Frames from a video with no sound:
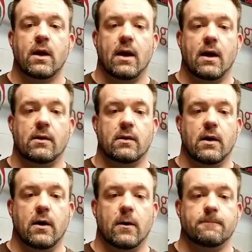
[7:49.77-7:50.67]
And
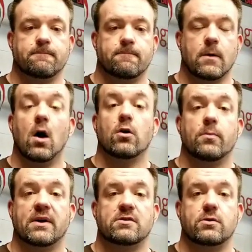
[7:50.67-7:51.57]
all the
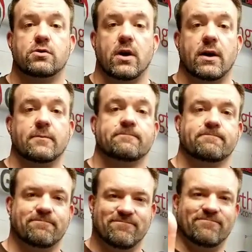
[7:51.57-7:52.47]
best in your training.
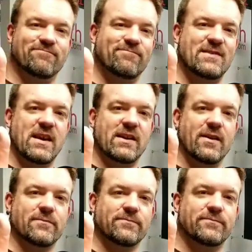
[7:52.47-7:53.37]
Take care.